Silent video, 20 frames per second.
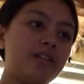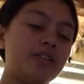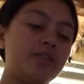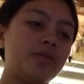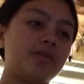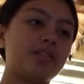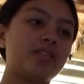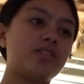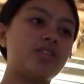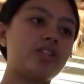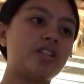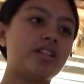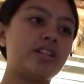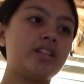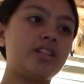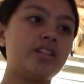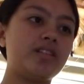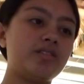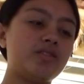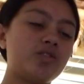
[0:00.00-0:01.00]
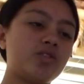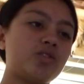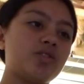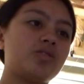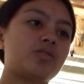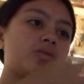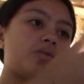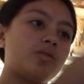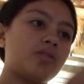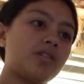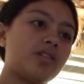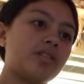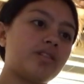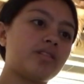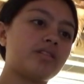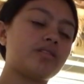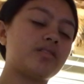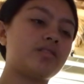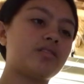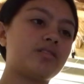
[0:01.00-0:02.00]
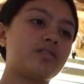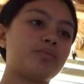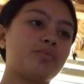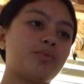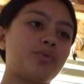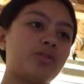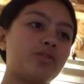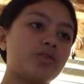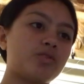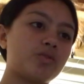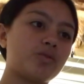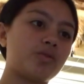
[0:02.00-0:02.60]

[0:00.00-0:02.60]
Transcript: you want jeans, shorts, sport